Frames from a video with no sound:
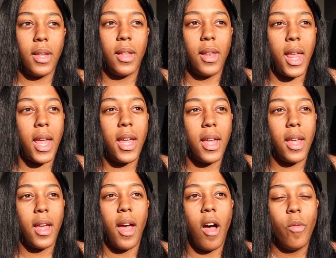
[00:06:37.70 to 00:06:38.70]
like,
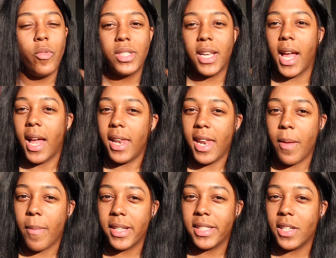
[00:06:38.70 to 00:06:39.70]
almost like I let
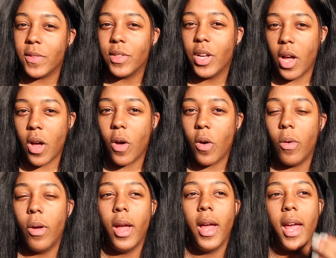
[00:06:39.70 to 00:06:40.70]
myself
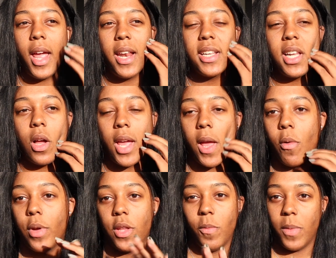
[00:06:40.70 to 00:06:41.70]
go. And it's like, okay,
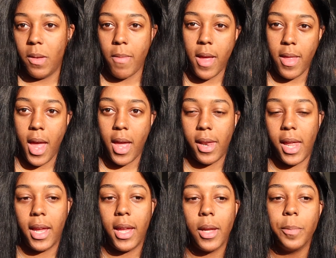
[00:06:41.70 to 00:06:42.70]
what do you mean by that?
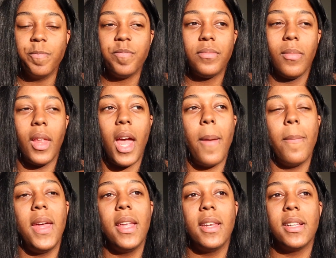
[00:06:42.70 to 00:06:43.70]
Like, I
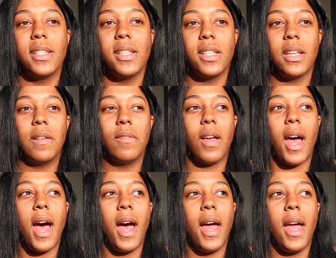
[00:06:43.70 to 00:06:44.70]
mean in the sense of,
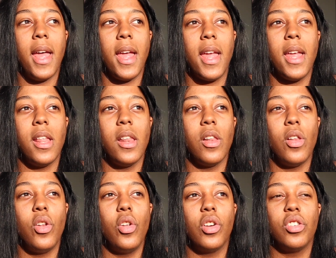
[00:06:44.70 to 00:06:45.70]
I
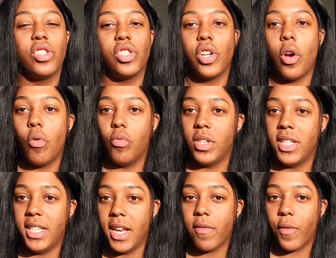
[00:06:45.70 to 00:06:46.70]
look so
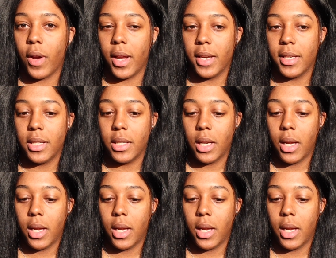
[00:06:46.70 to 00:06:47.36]
different.